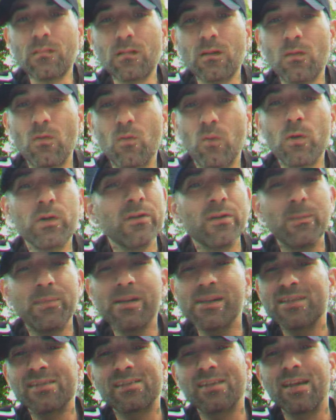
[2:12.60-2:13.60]
one of the
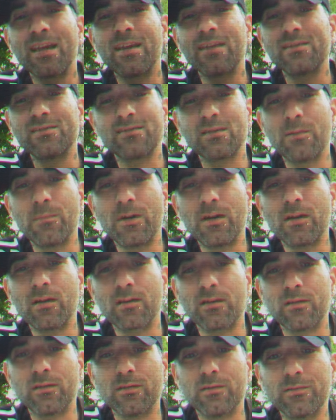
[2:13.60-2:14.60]
biggest gangs in
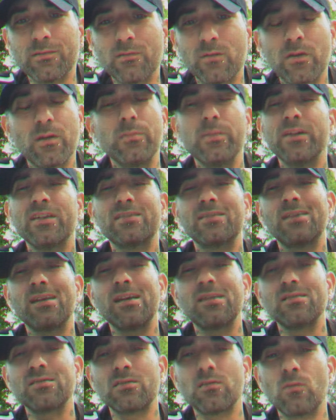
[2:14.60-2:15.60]
America, one of the biggest
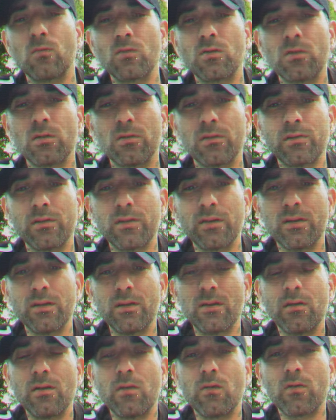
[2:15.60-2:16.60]
gangs in the world,
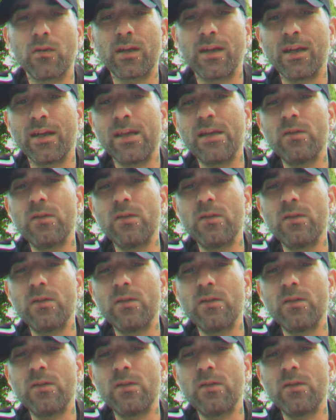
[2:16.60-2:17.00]
okay?